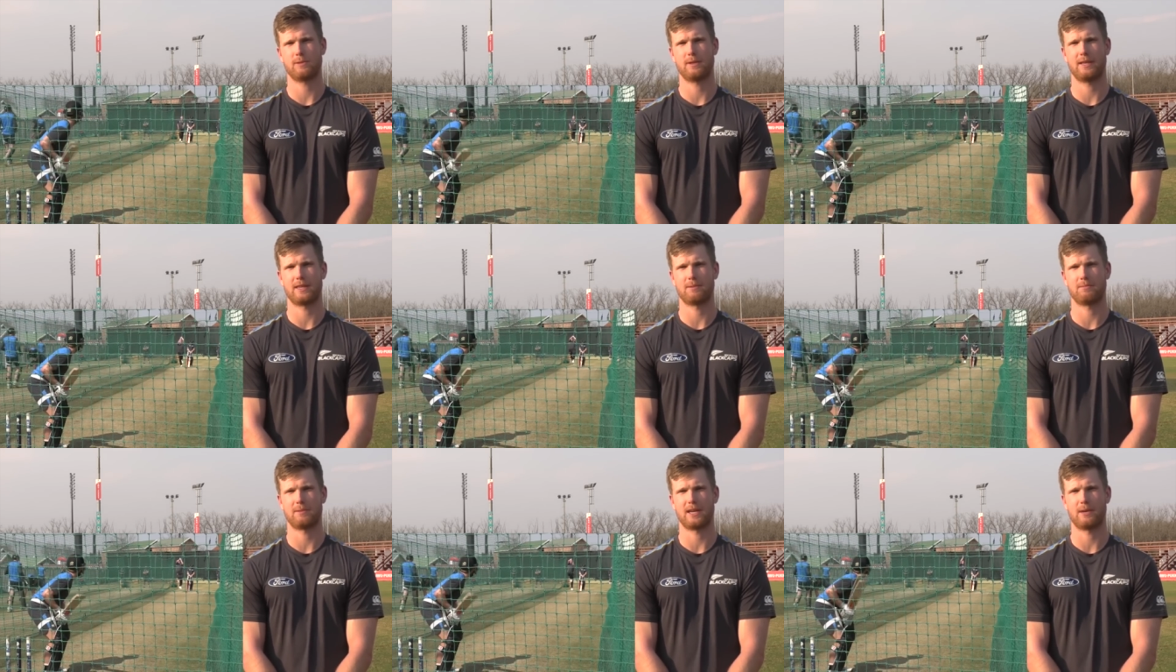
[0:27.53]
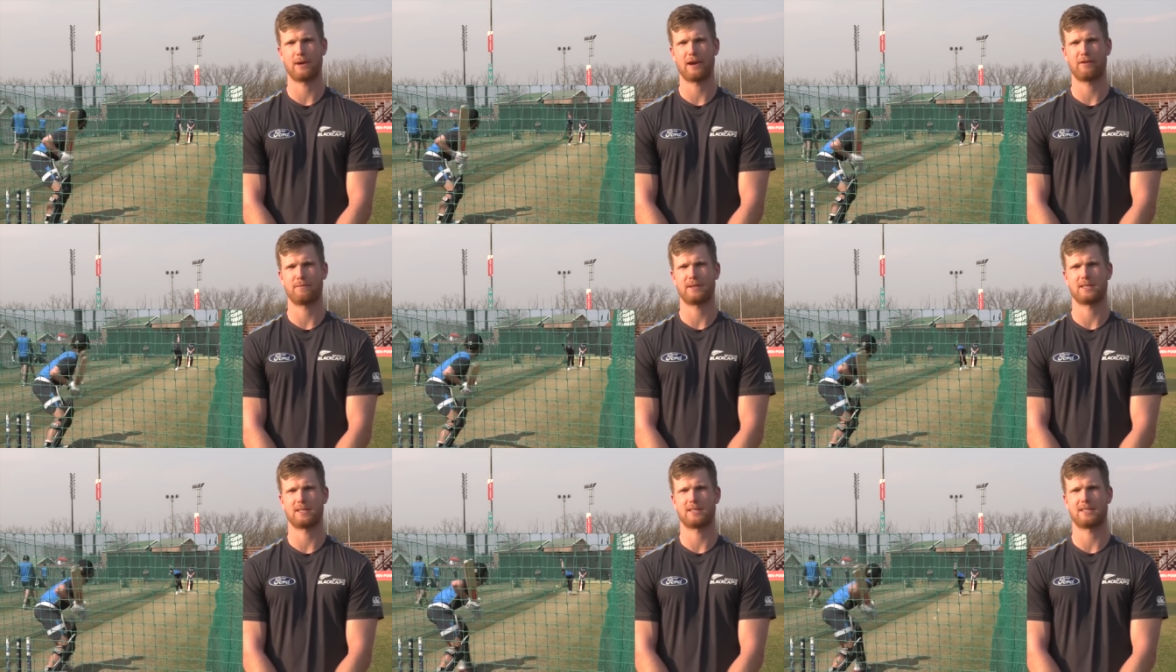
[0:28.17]
We let them get away from
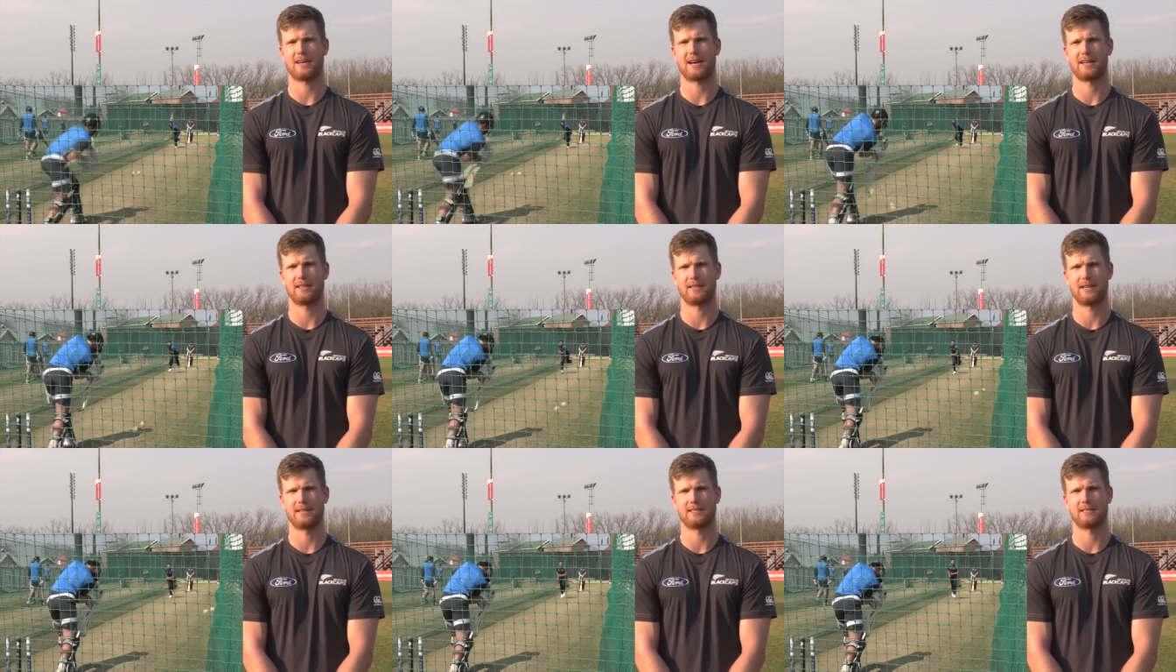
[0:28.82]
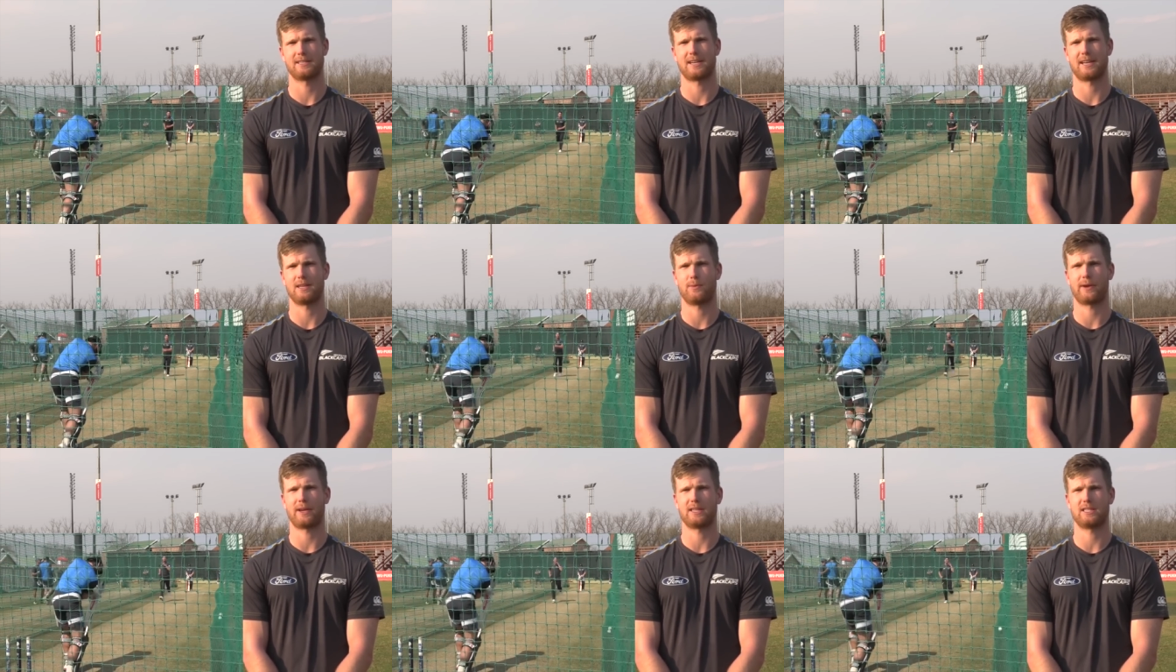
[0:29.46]
us at the start and, and didn't take
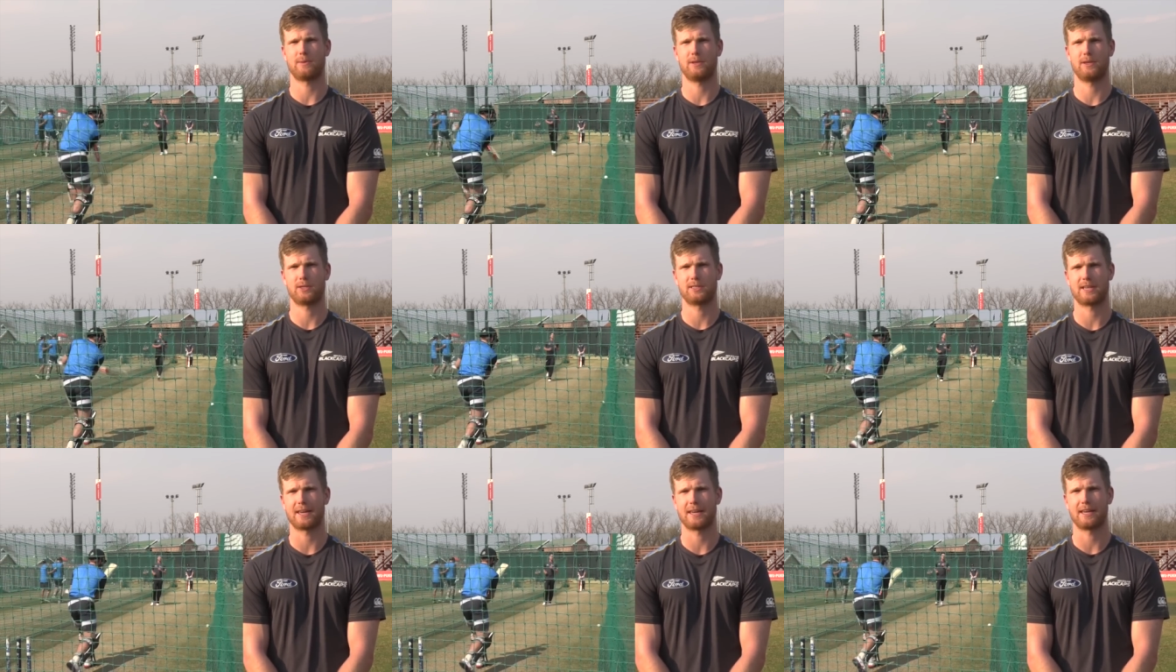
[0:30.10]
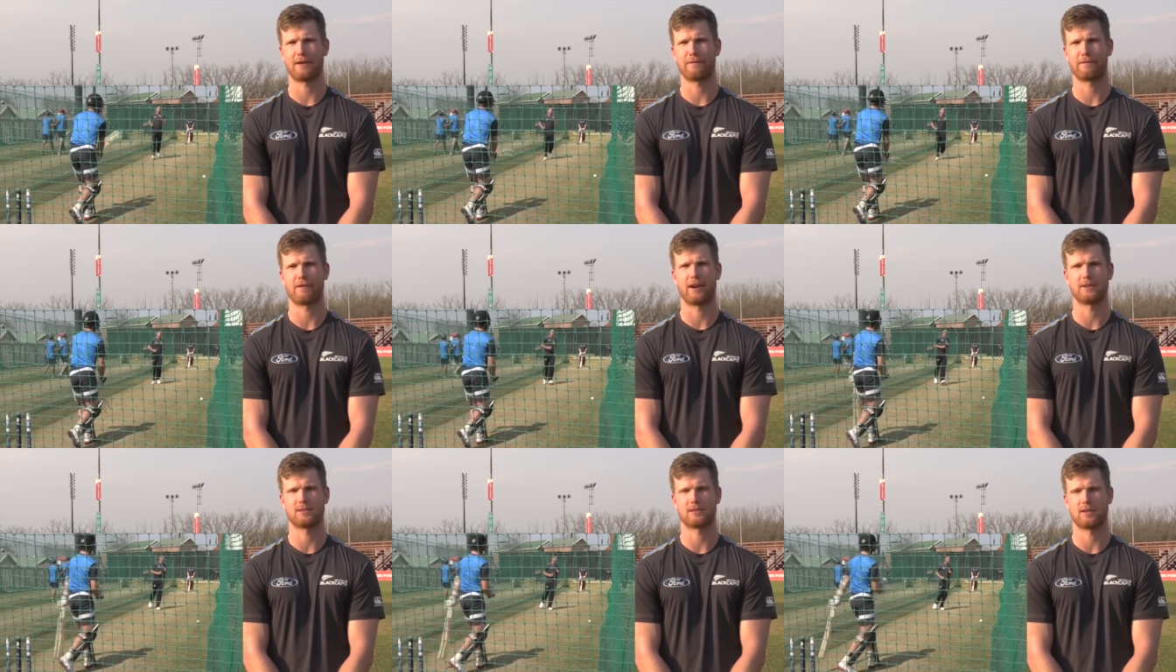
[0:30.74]
the wickets that we're used to taking up
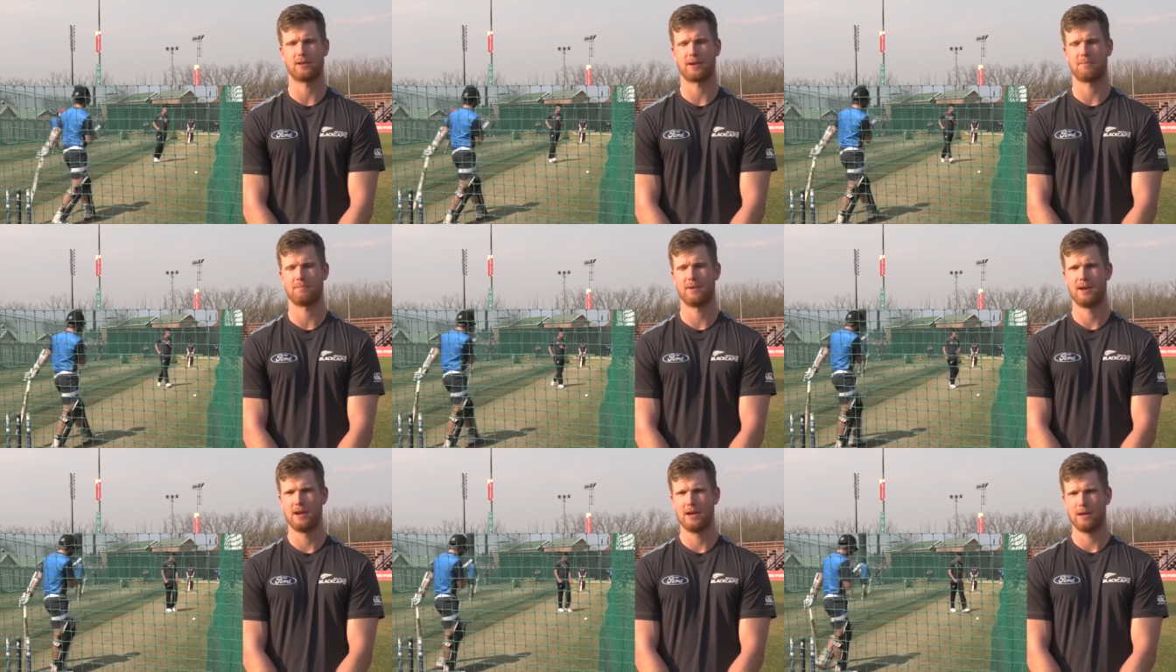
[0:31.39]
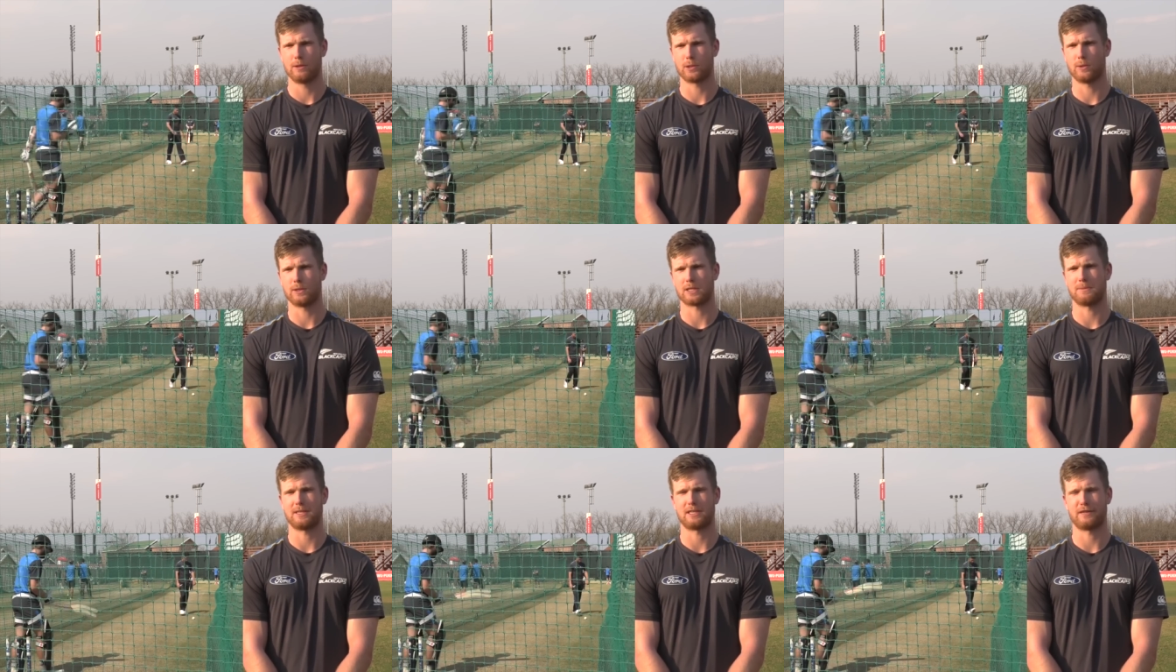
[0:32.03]
front. So um, it was always
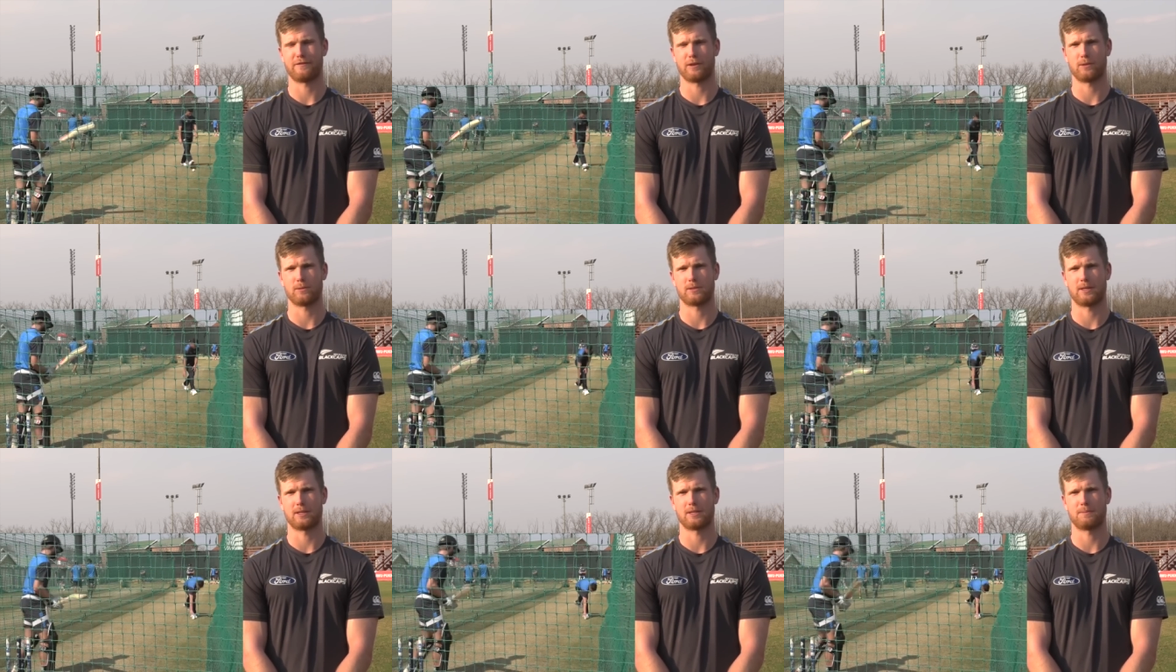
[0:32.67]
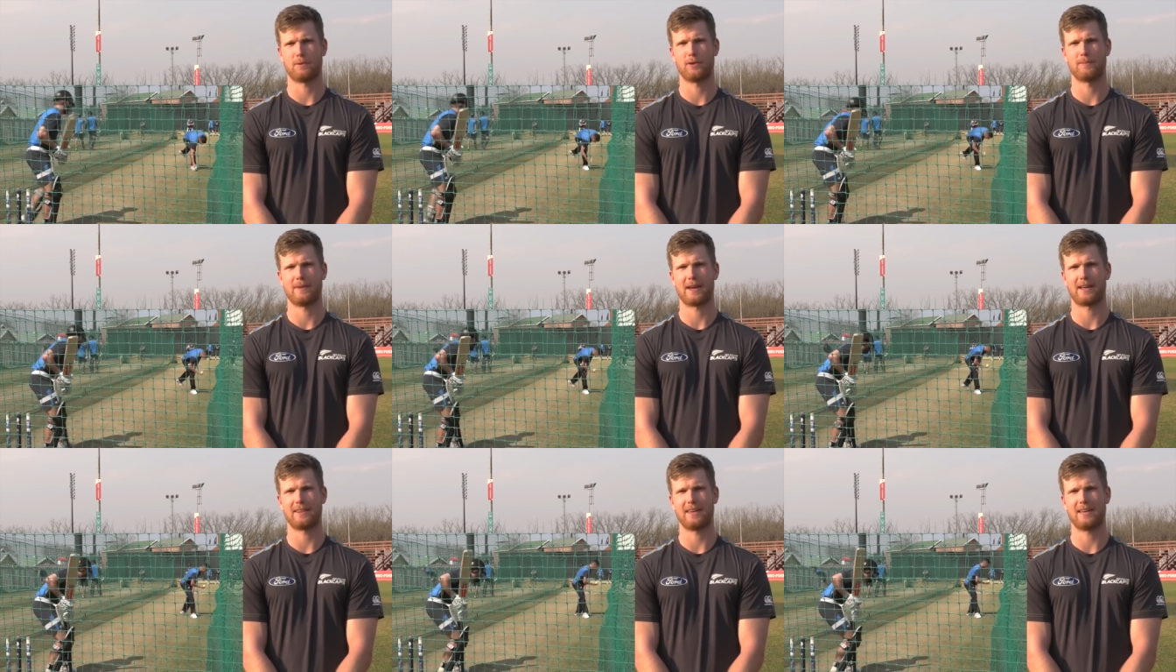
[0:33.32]
going to be difficult to, to, pull them
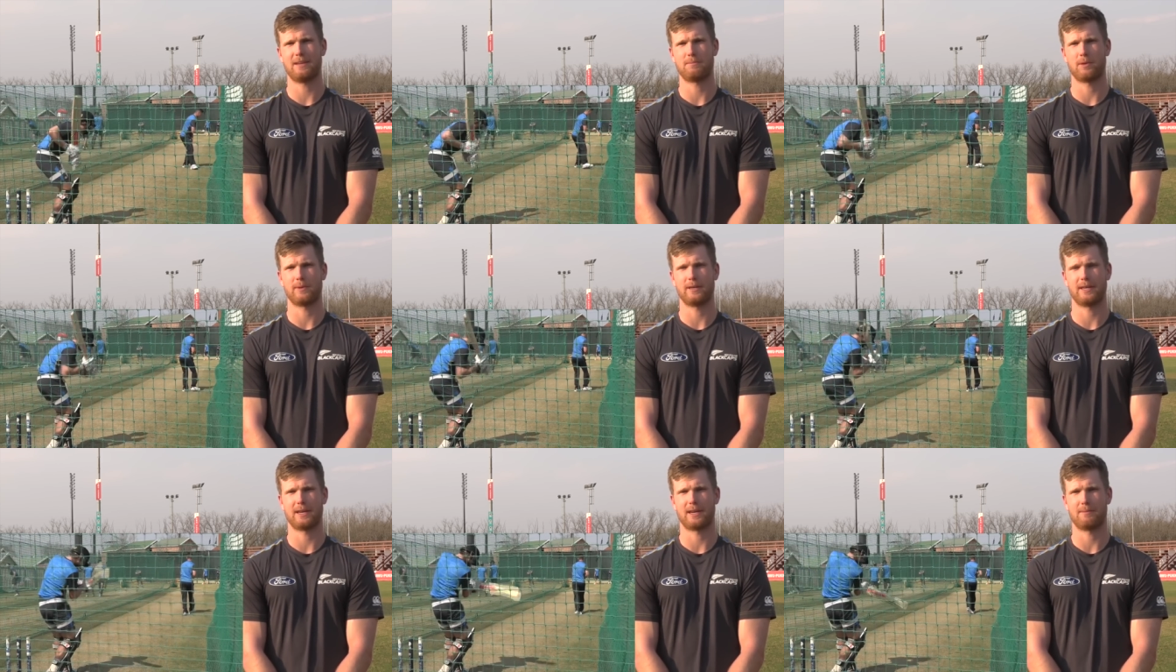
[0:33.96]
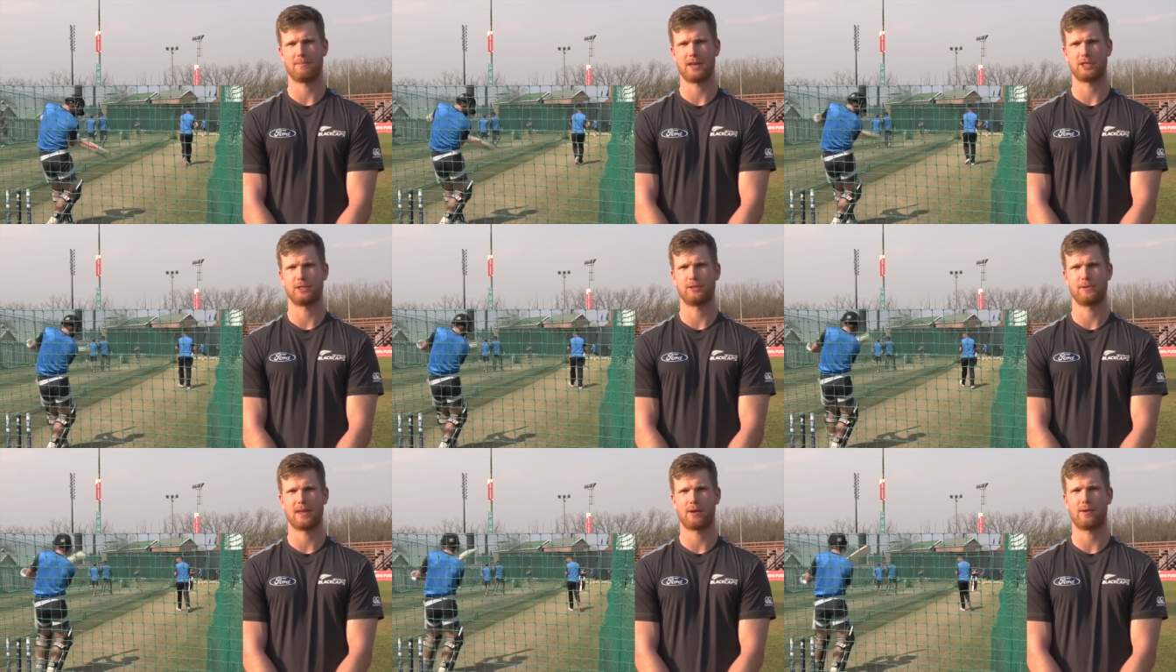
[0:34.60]
back at the end, but we uh, managed to
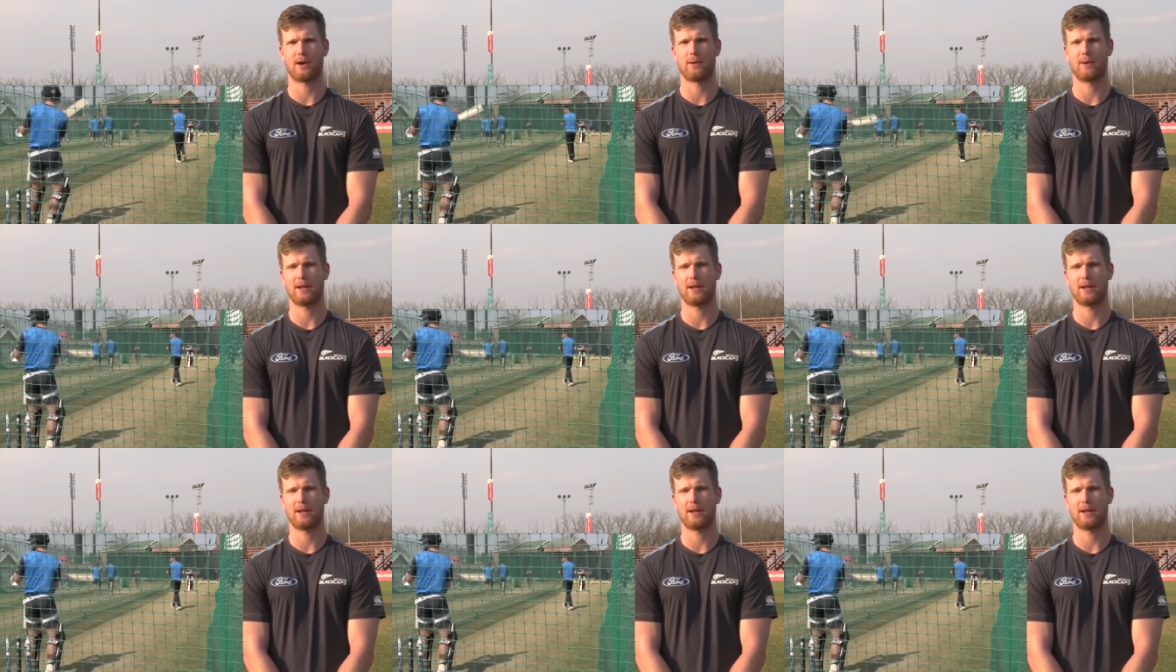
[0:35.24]
do that quite